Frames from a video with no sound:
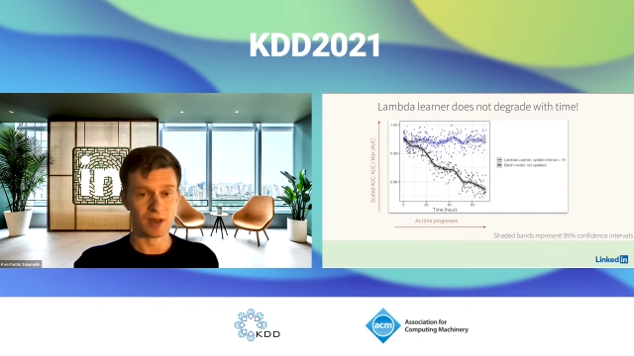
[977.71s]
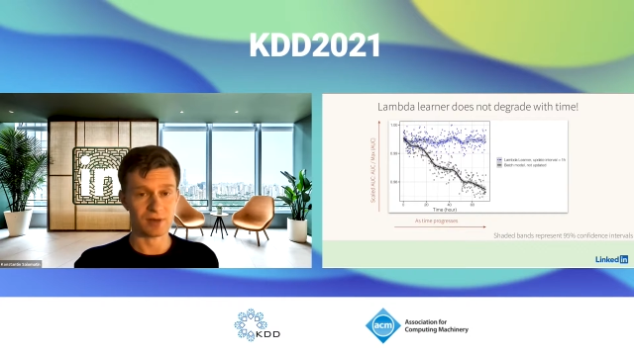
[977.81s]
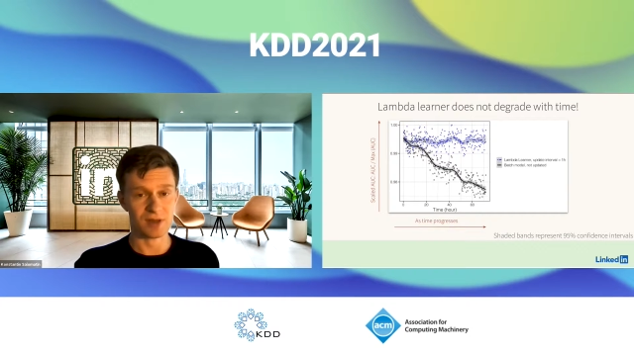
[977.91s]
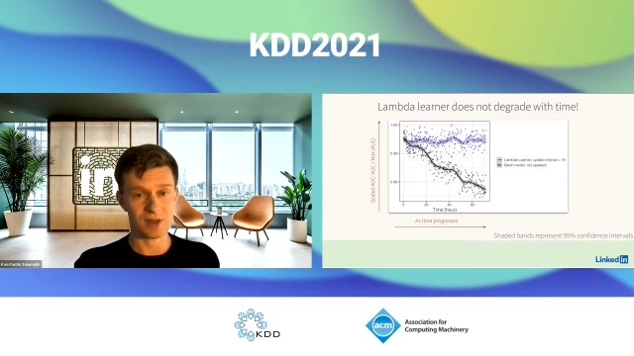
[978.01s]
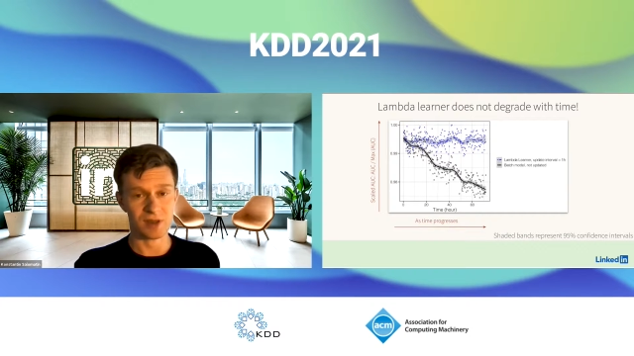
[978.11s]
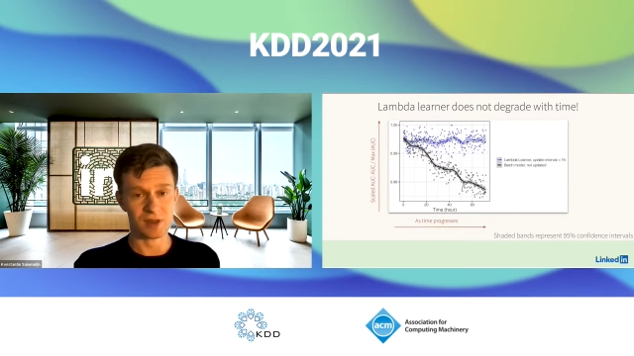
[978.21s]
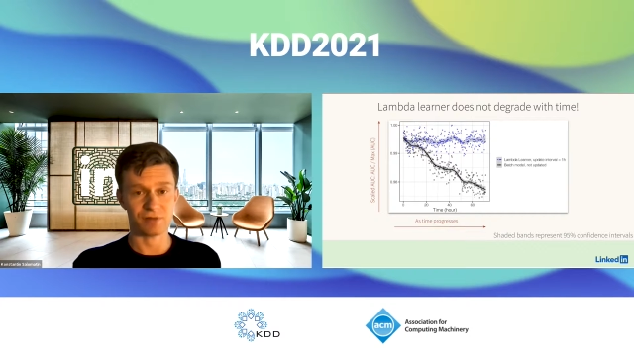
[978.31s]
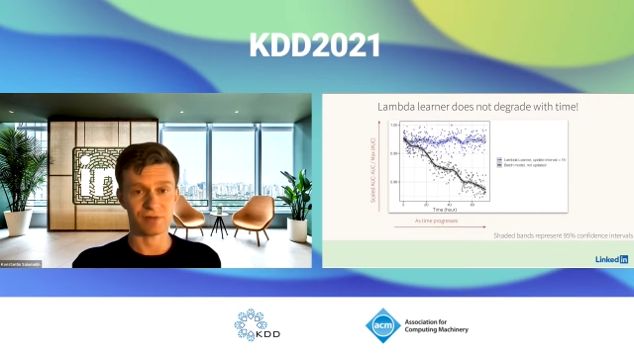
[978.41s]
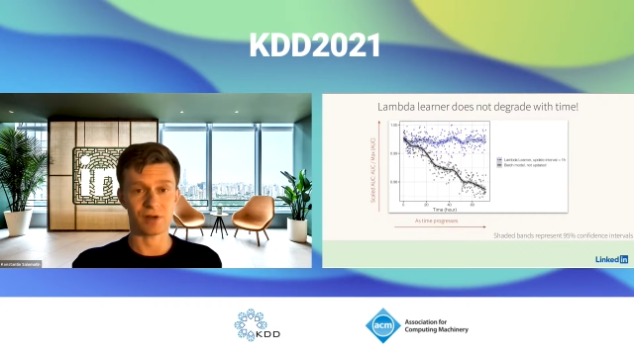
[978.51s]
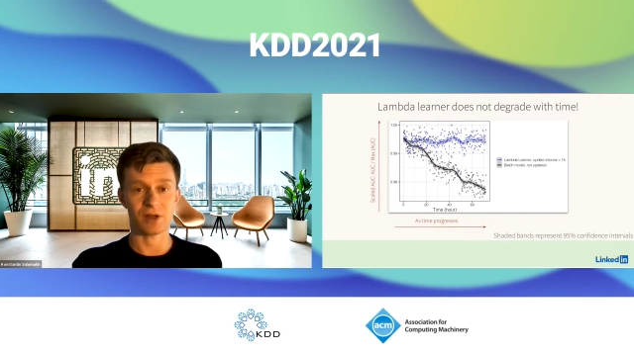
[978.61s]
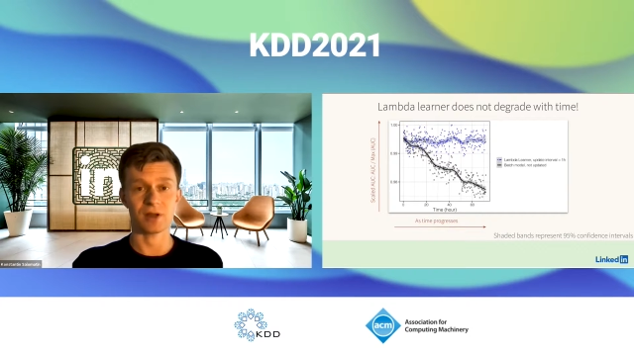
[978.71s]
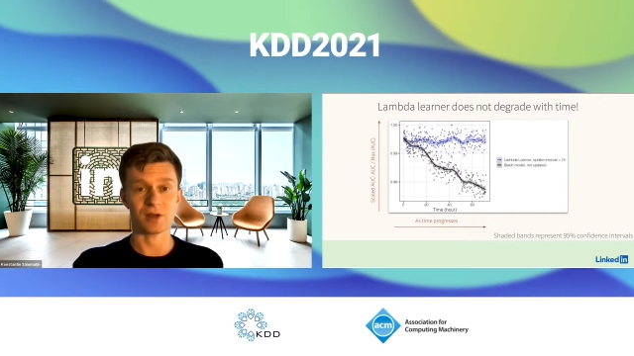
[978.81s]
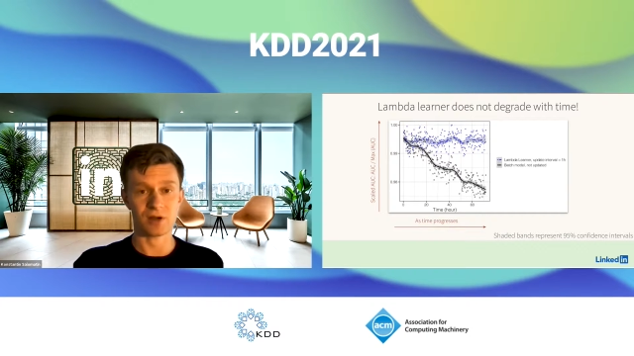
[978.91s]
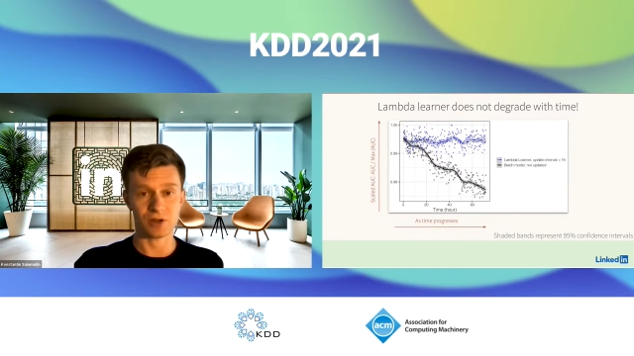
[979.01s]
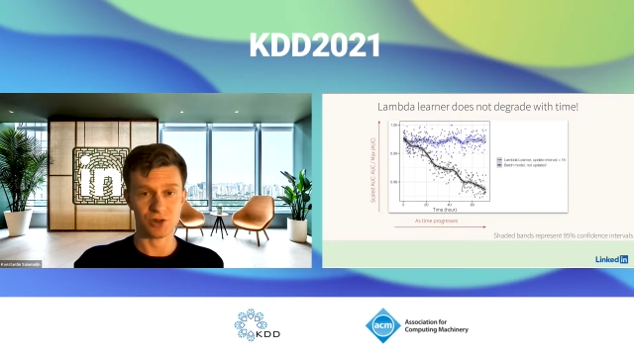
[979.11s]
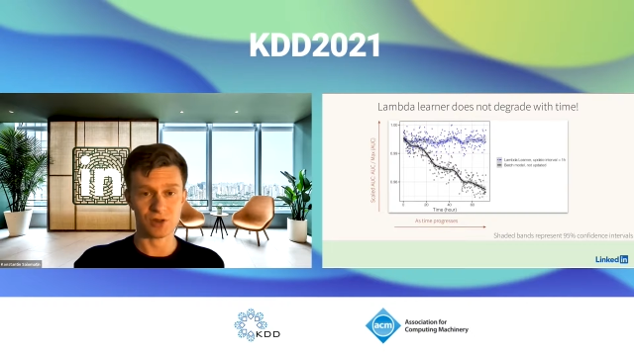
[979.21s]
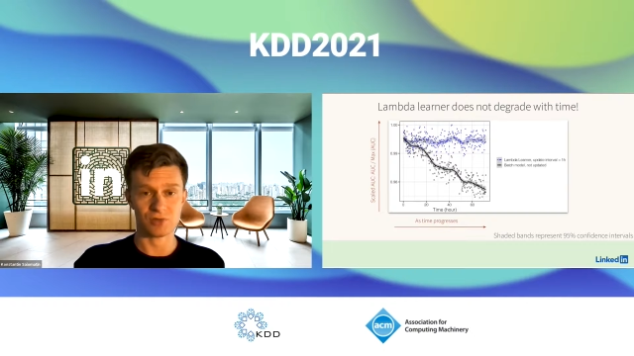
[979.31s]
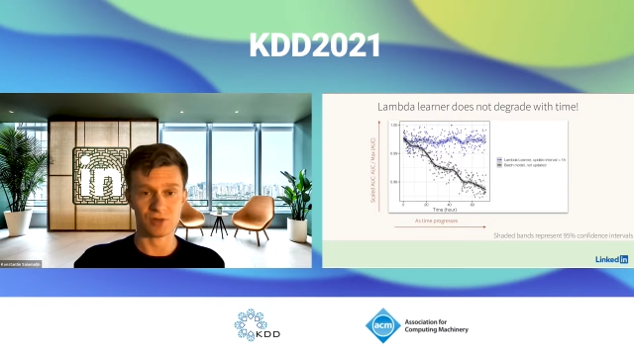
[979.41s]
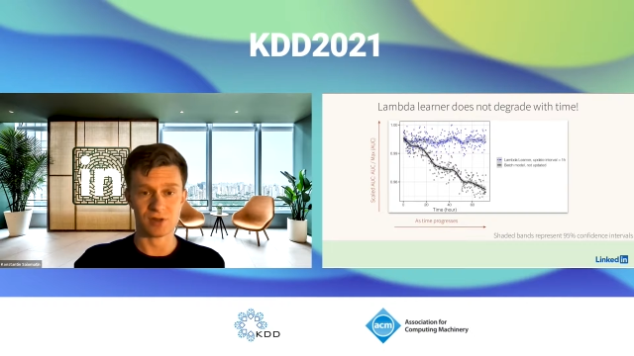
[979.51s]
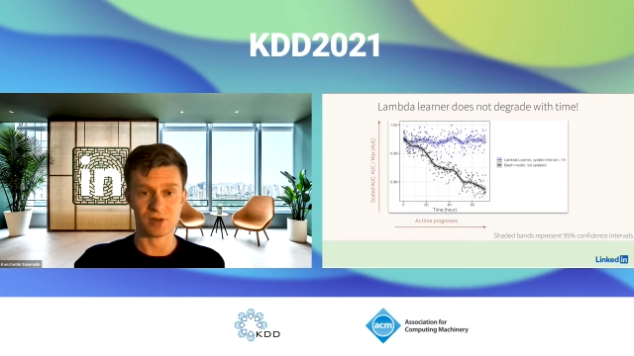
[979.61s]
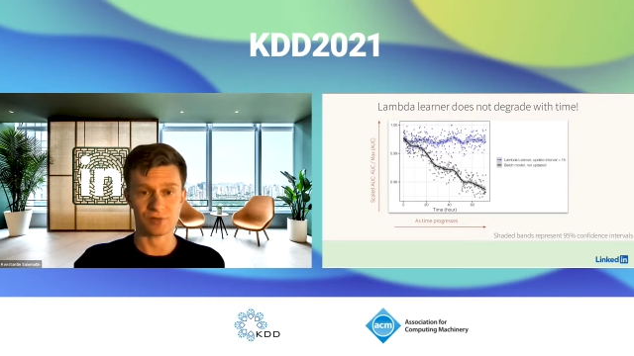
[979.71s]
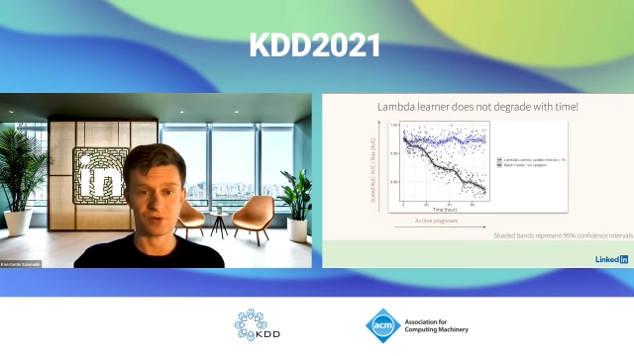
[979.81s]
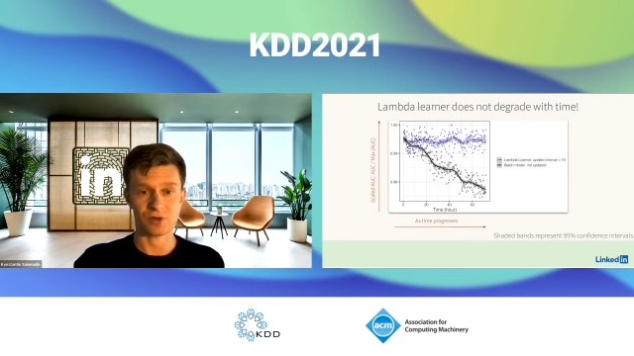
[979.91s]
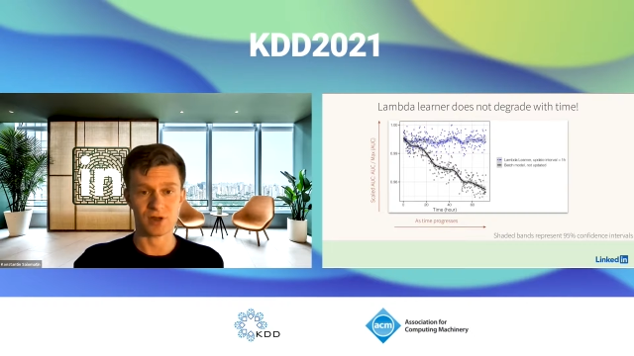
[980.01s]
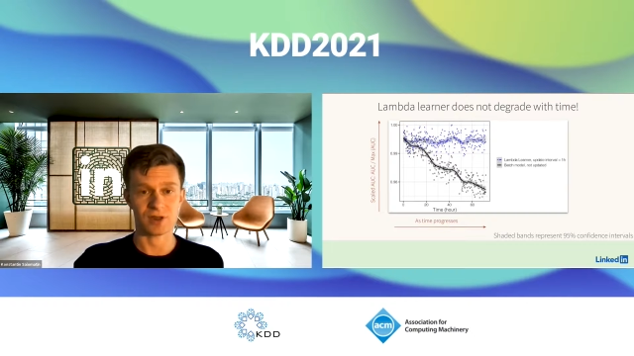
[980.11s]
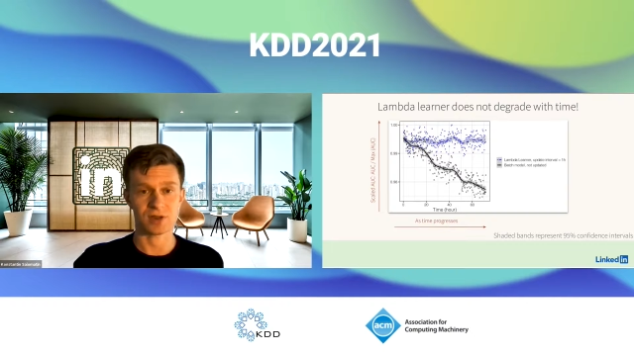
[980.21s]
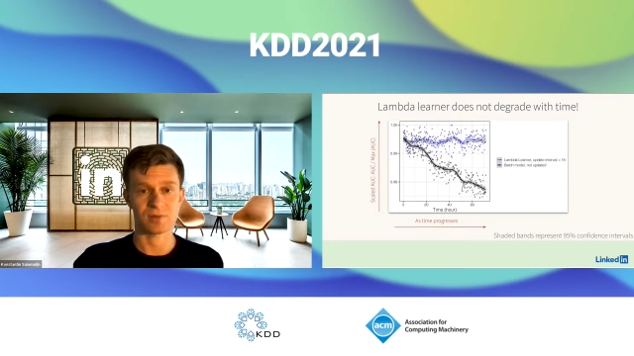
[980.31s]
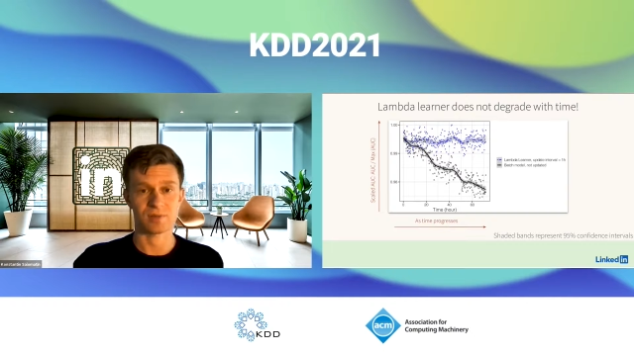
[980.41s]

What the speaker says: and this is a very encouraging result for us.